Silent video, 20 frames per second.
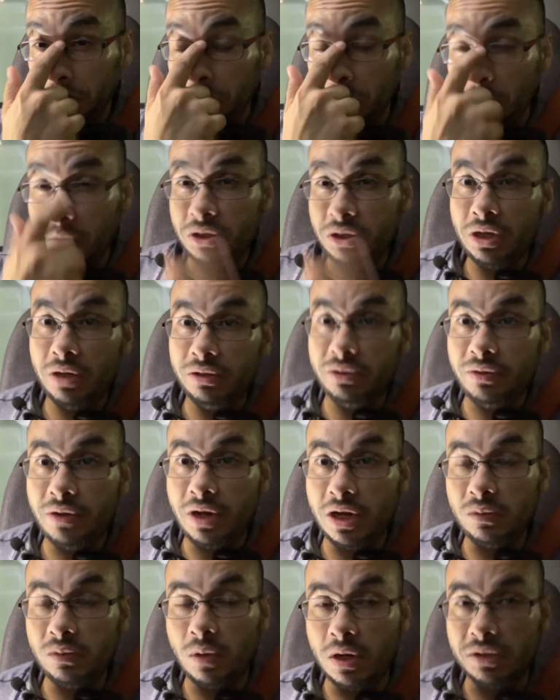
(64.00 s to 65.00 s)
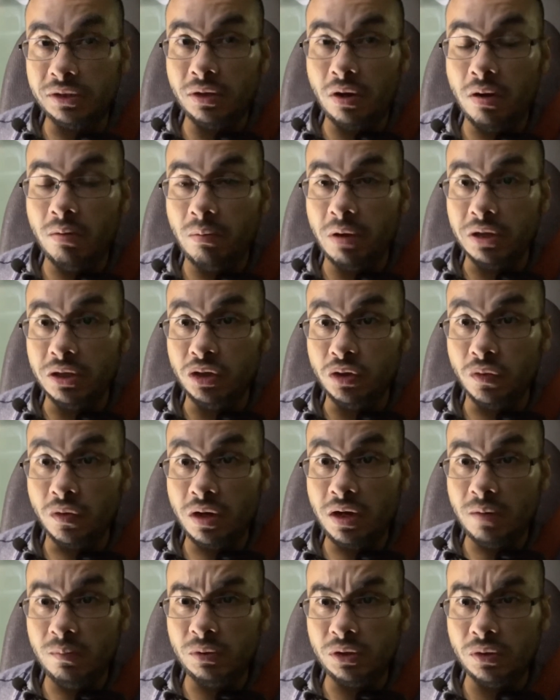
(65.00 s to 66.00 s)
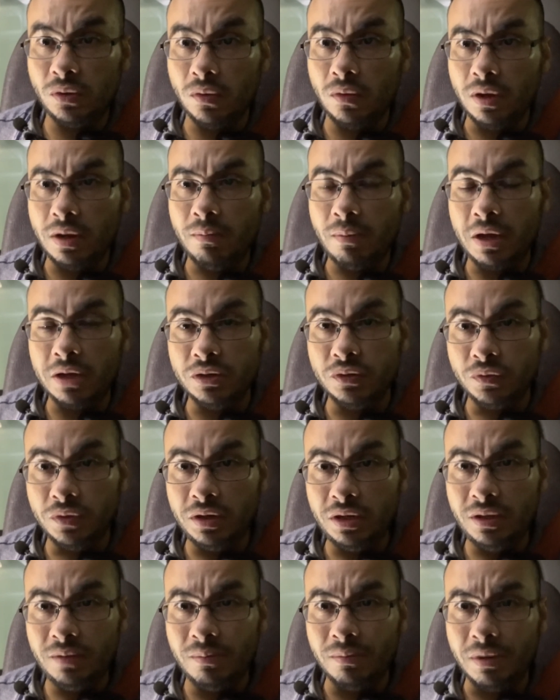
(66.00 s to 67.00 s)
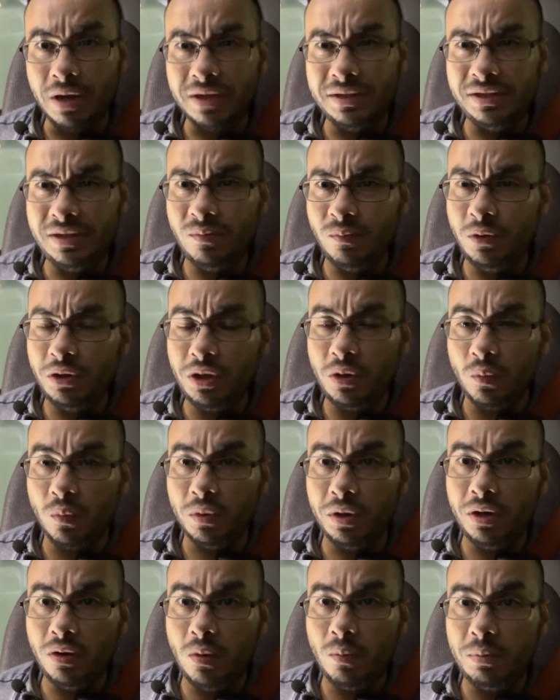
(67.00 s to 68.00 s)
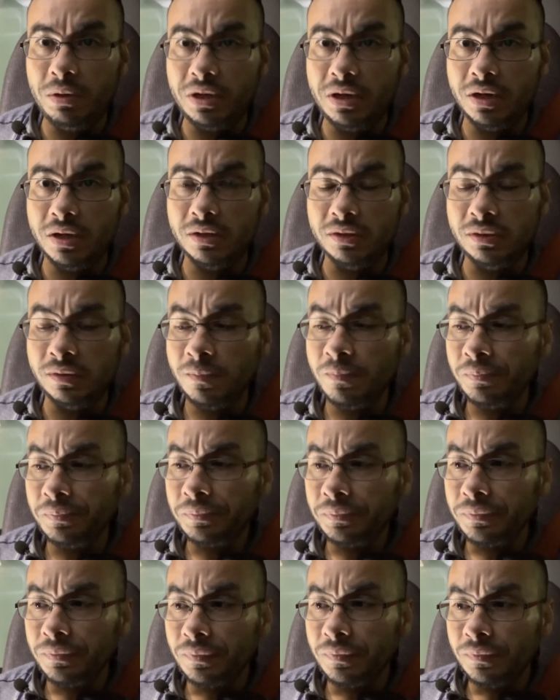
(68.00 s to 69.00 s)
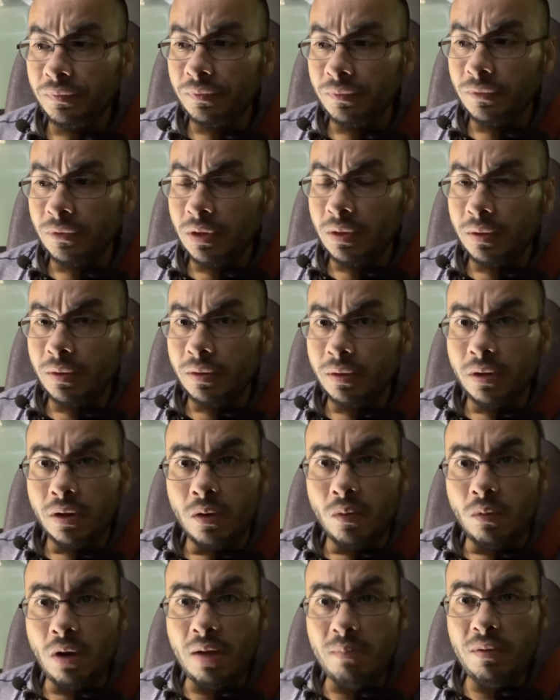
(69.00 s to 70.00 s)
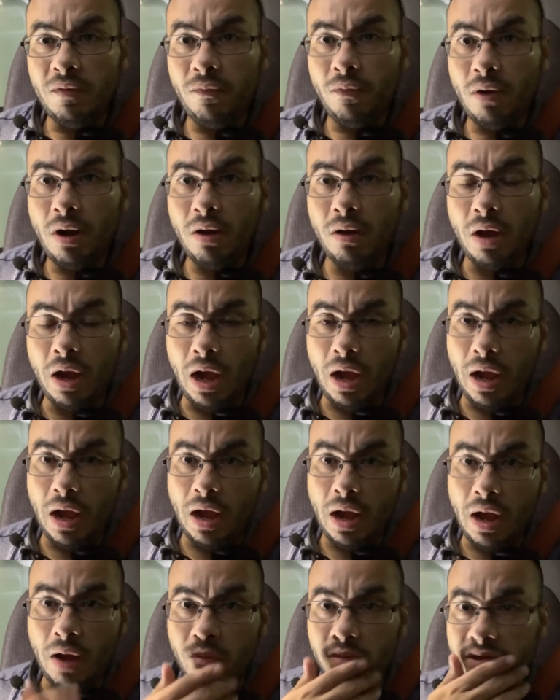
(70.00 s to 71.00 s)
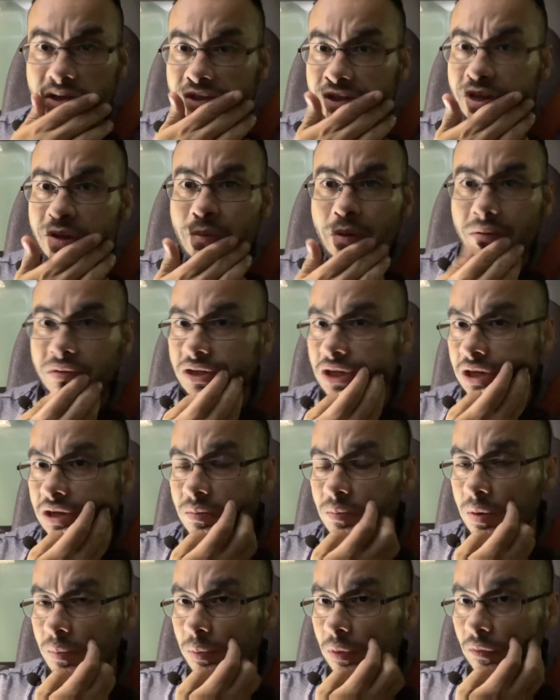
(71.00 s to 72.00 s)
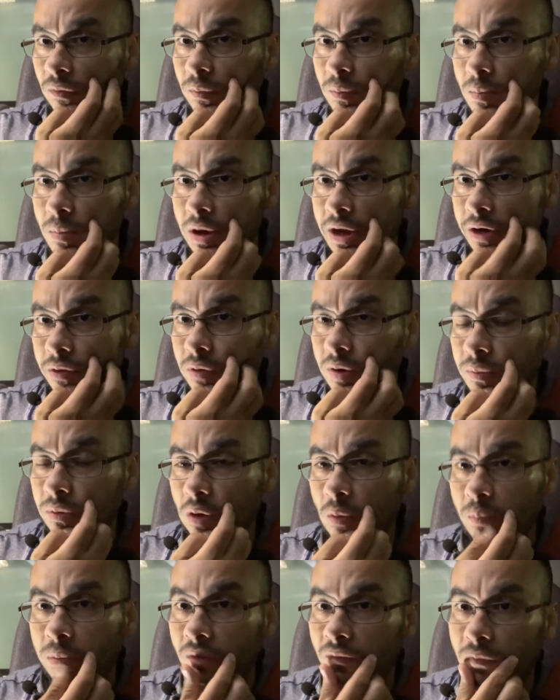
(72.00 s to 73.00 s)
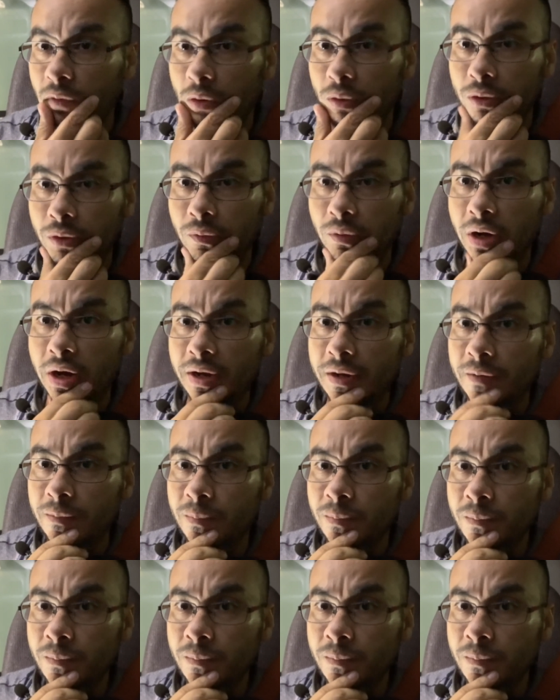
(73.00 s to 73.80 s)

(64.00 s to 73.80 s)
let me share to you guys what I saw in my dream. So in my dream, it seemed really real, because right before I, I went to sleep, I was checking my my crypto portfolio, right?